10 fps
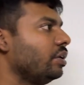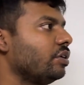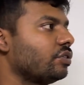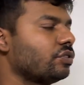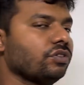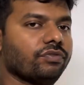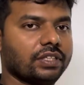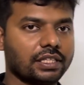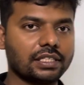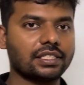So with
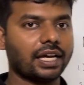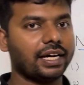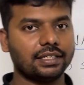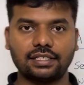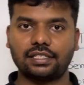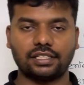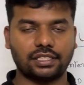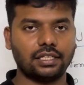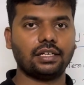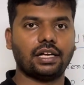this, I end this
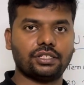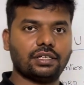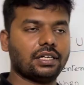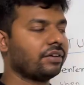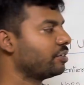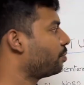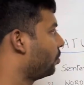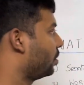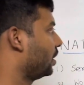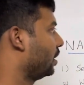session, natural language
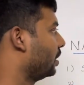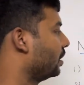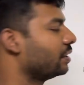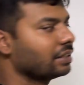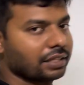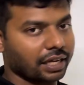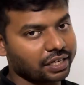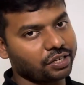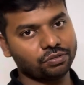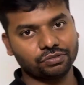processing. Thank
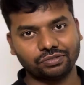you.